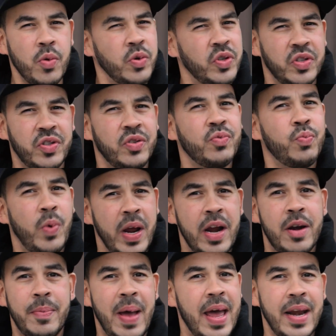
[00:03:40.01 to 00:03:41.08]
It was
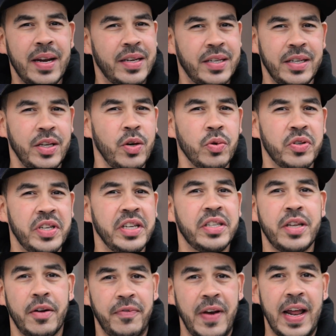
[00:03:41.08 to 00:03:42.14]
weird, man. You don't see
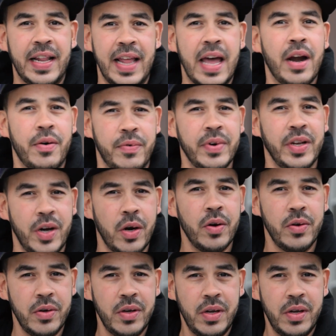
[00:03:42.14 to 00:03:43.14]
stuff like that, you know?